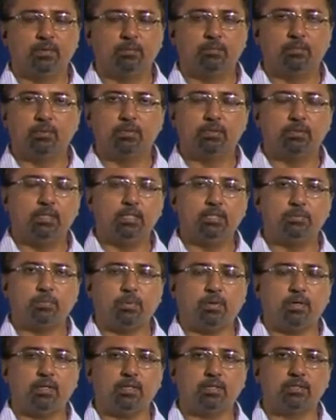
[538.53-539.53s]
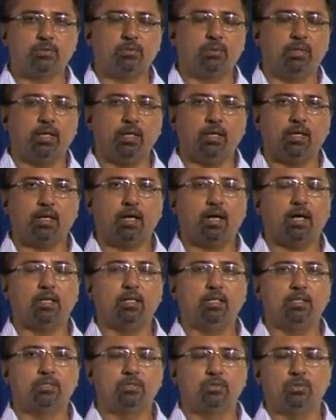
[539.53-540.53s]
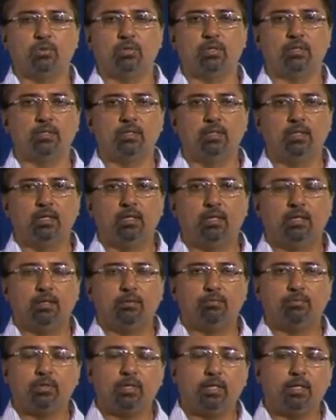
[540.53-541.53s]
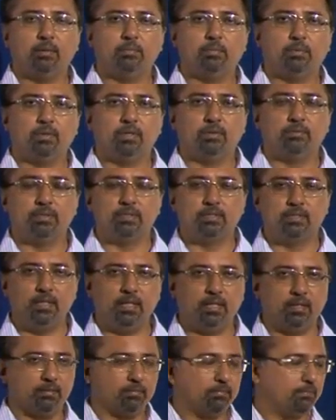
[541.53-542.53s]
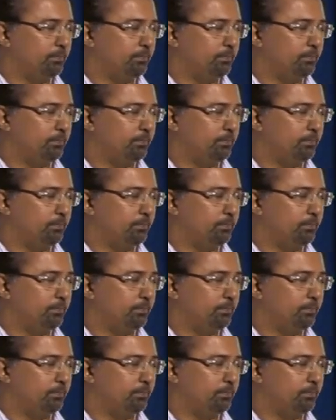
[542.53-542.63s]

because these products today are hardly sold, forget about even seen.